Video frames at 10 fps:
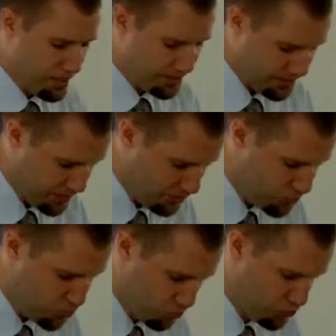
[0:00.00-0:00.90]
the city
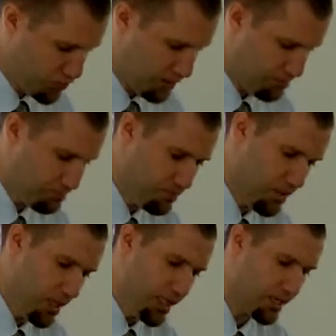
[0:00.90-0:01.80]
of Jerusalem.
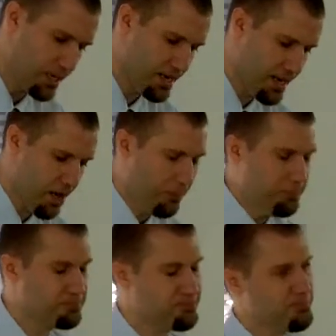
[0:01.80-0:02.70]

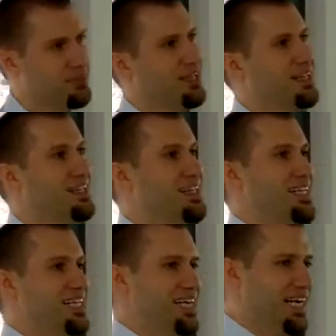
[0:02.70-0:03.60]
Now,
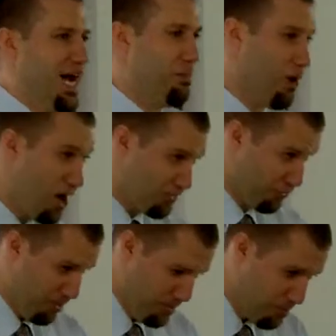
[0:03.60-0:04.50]
apart
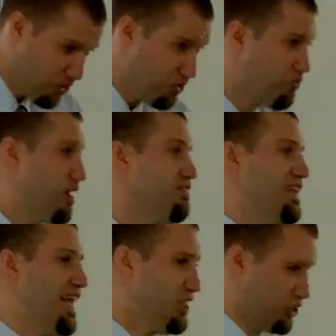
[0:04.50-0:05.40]
from the book of
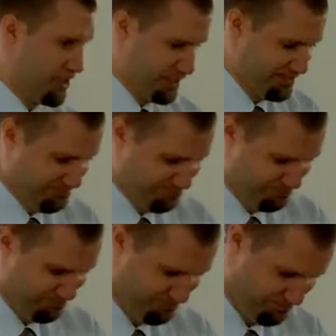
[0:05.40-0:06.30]
Revelation,
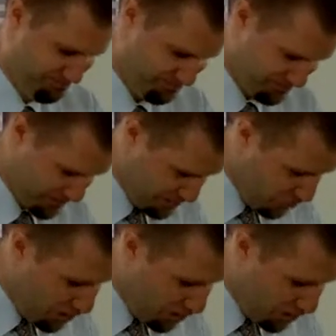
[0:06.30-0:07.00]
the